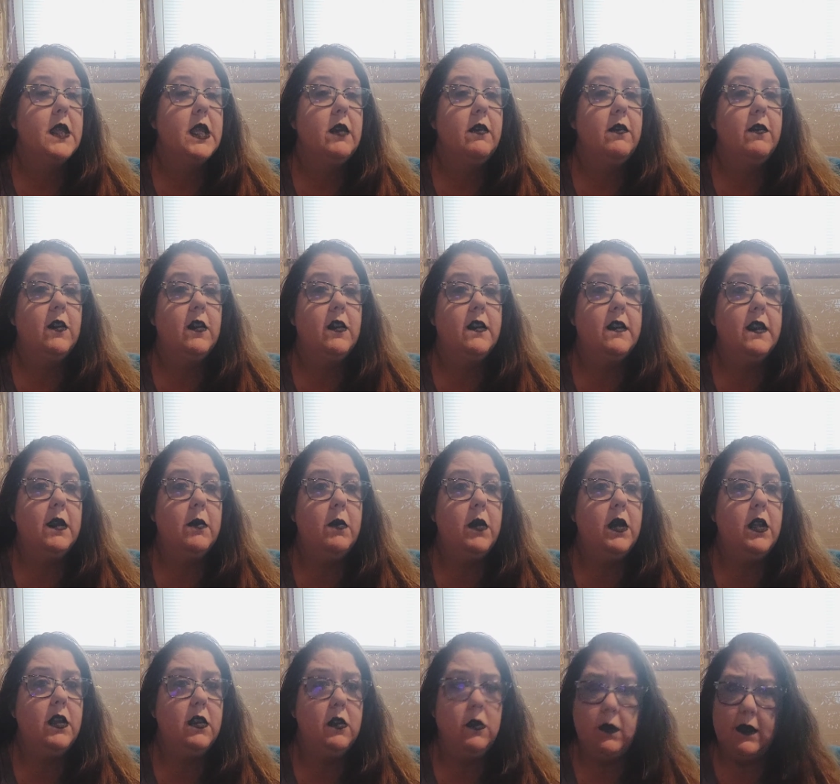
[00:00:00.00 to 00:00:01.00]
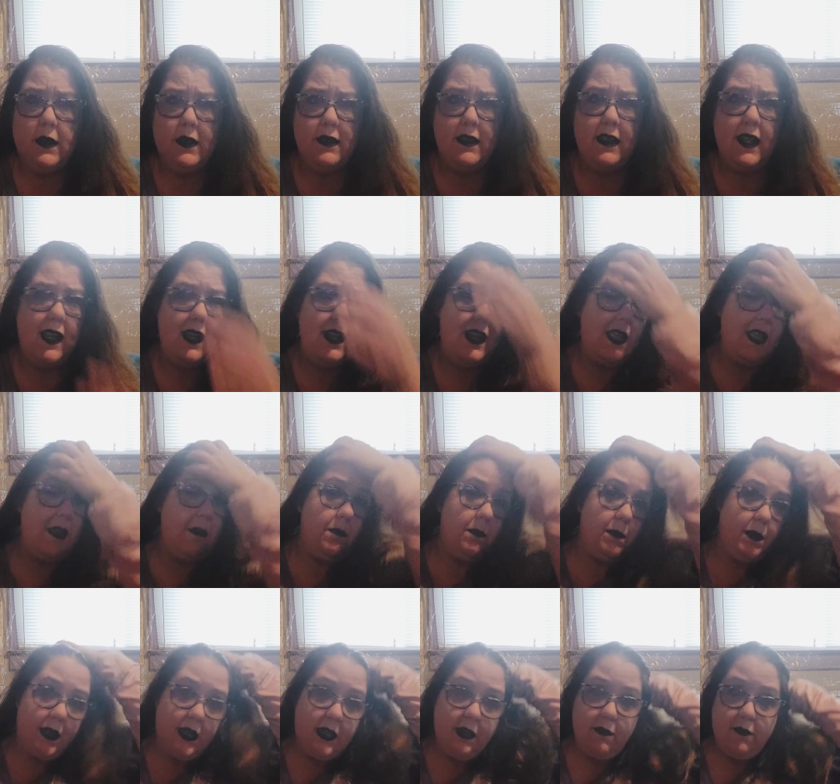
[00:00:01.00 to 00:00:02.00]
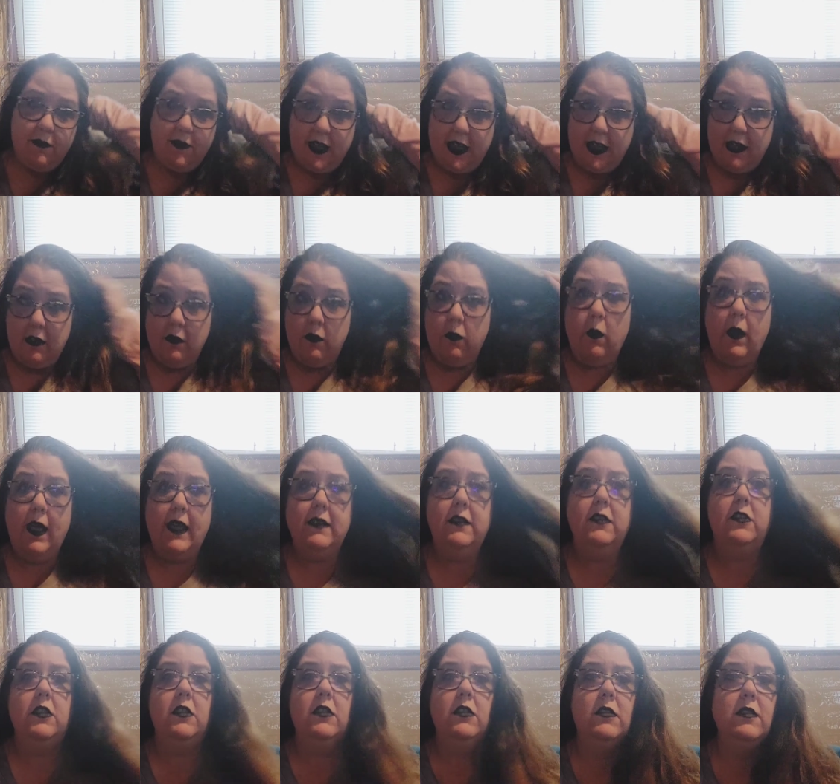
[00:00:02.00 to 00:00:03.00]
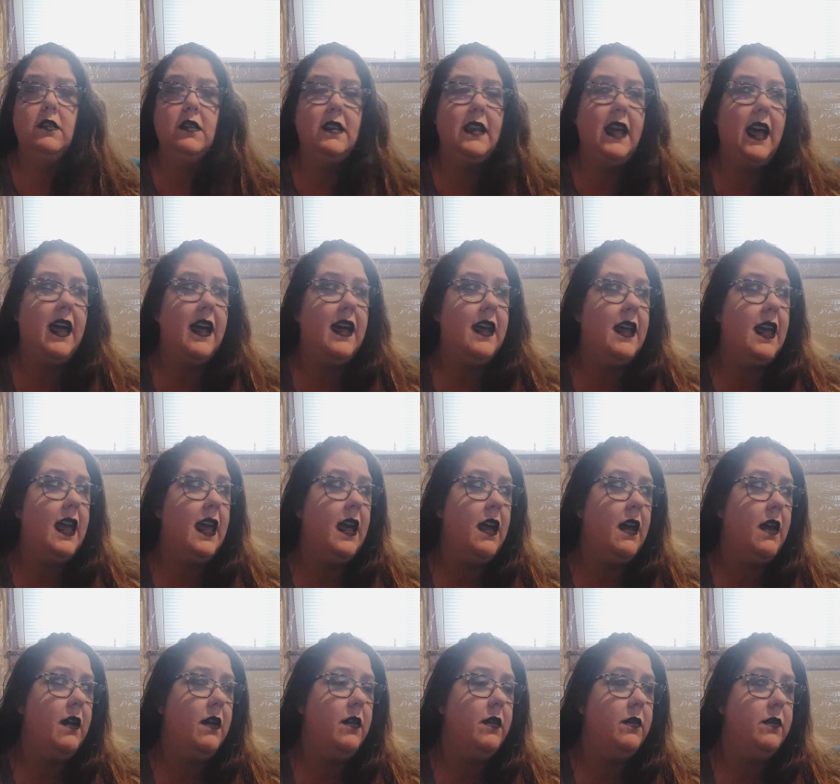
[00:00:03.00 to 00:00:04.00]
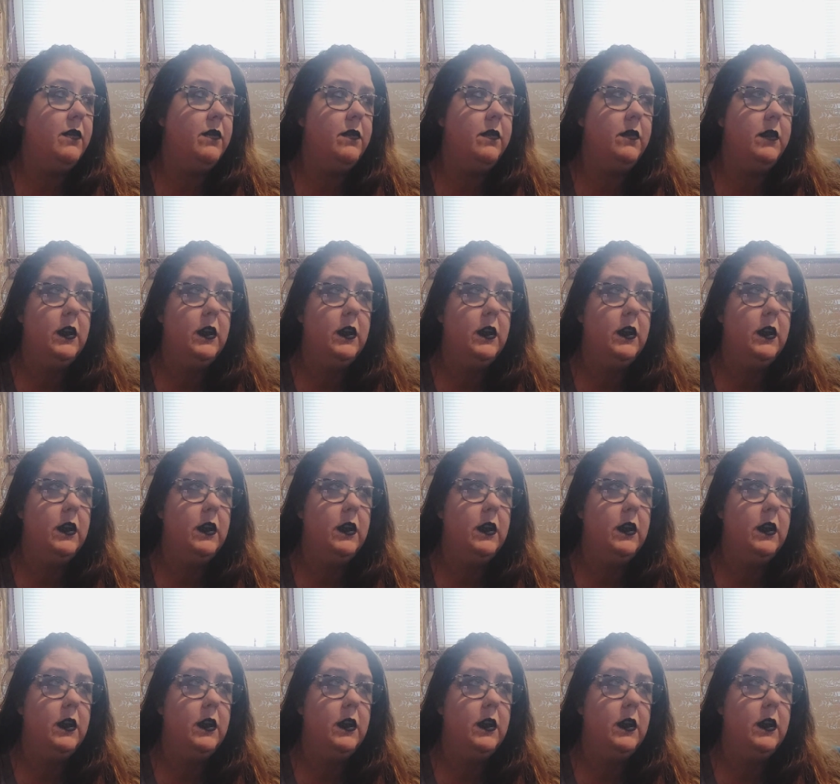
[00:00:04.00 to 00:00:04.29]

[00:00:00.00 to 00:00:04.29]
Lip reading: For someone who is not a big fan of westerns, I have